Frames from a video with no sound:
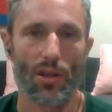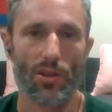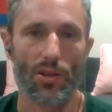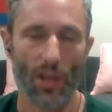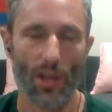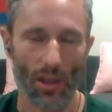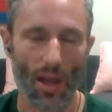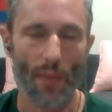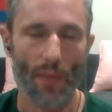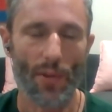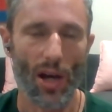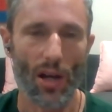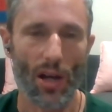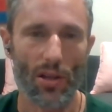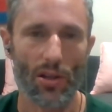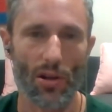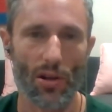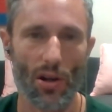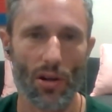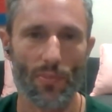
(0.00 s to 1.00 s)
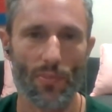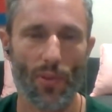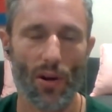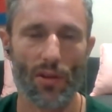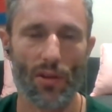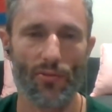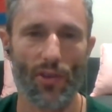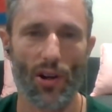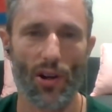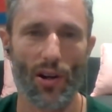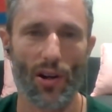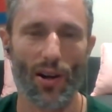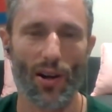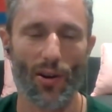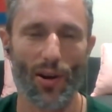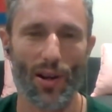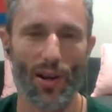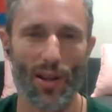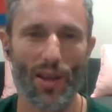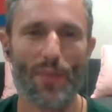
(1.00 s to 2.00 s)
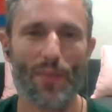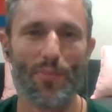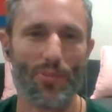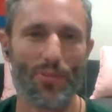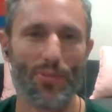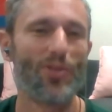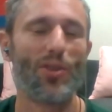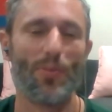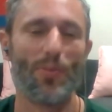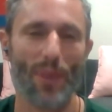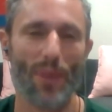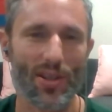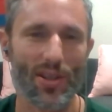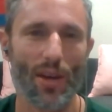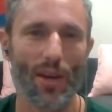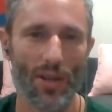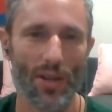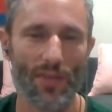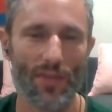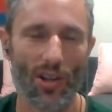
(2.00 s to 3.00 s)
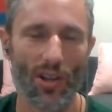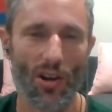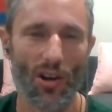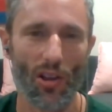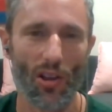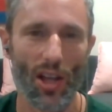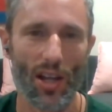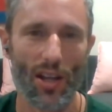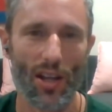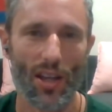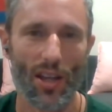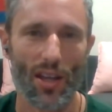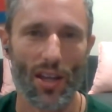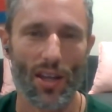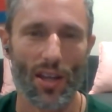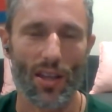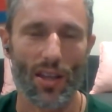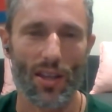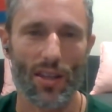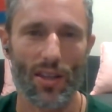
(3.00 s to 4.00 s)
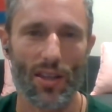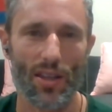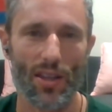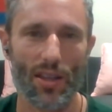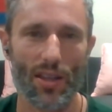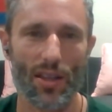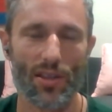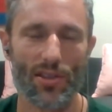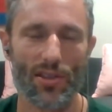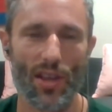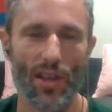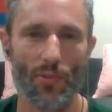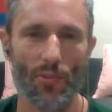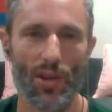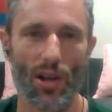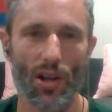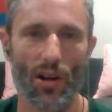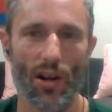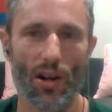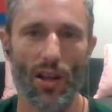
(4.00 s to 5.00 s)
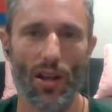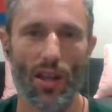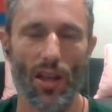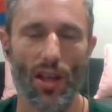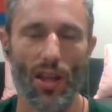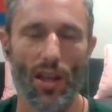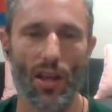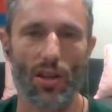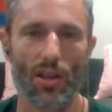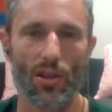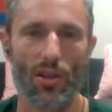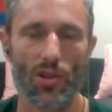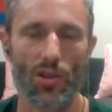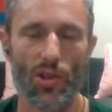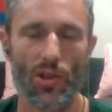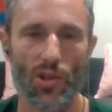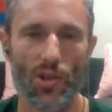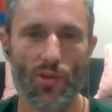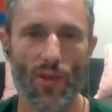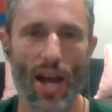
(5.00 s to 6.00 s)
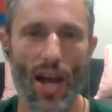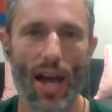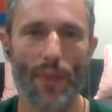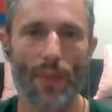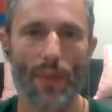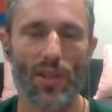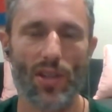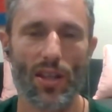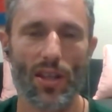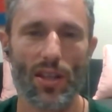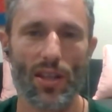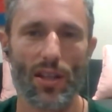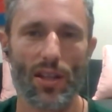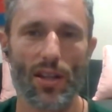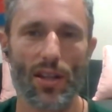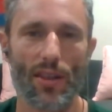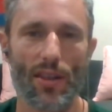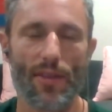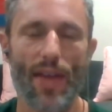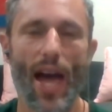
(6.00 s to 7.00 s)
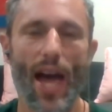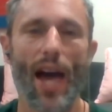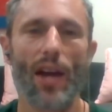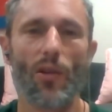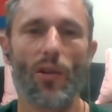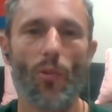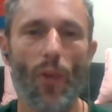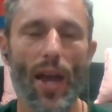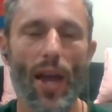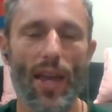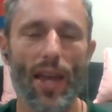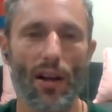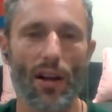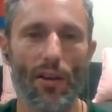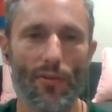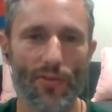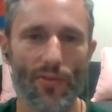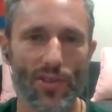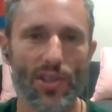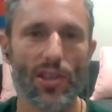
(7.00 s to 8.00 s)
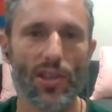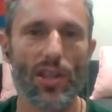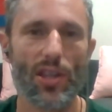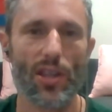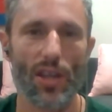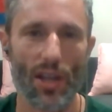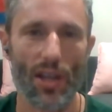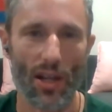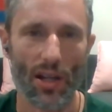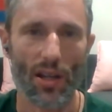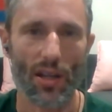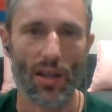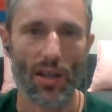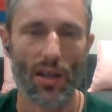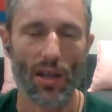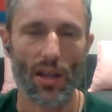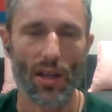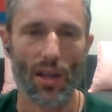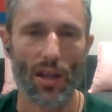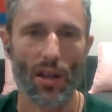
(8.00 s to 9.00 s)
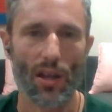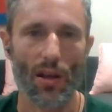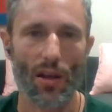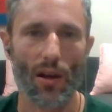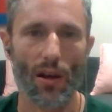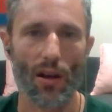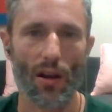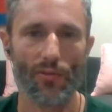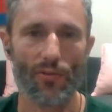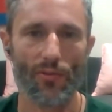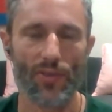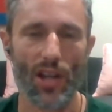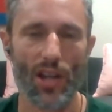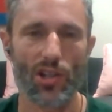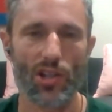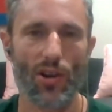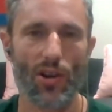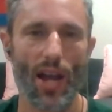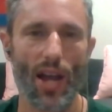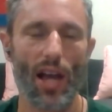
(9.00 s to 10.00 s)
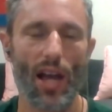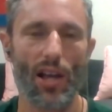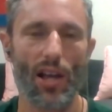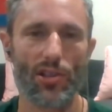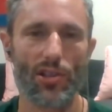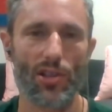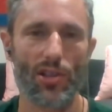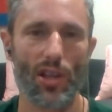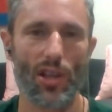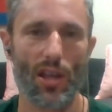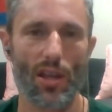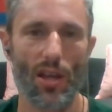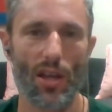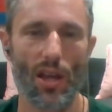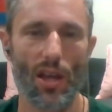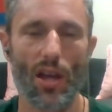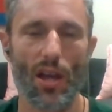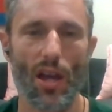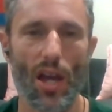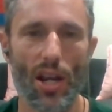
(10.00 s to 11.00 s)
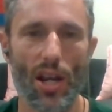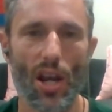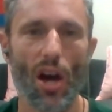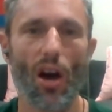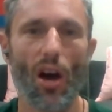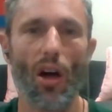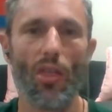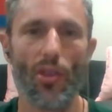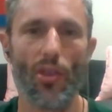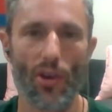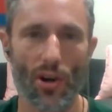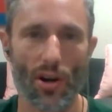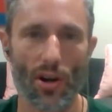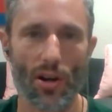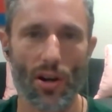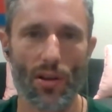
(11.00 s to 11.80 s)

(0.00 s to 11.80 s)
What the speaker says: dilemma here, part of our imprisonment, I would even call it, is that we are trapped in that way of seeing of nature as an other.